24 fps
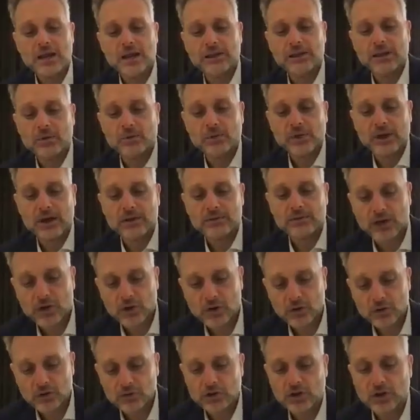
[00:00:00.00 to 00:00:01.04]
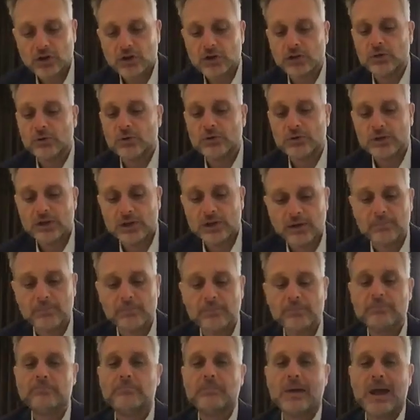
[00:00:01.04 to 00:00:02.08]
and then we have the concluding
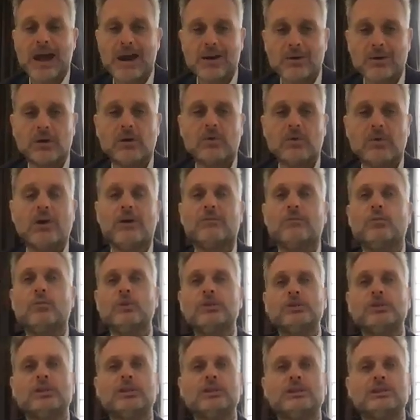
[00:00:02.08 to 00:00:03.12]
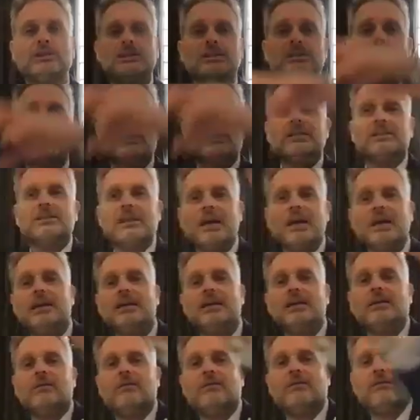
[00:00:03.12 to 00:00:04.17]
paragraph, which is
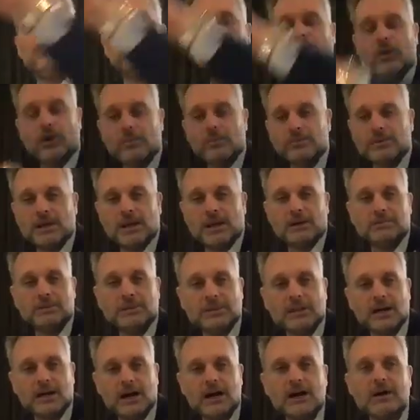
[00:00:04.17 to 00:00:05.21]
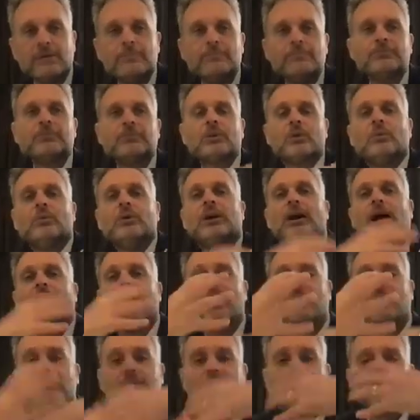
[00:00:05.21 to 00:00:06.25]
taken from the Amidah. We
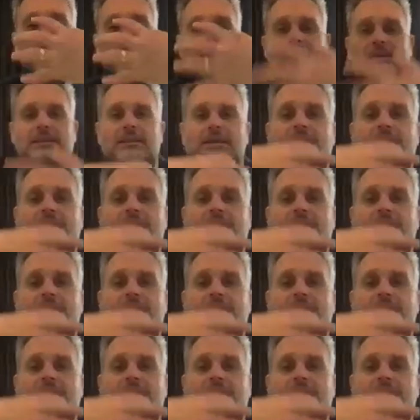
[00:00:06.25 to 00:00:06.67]
have that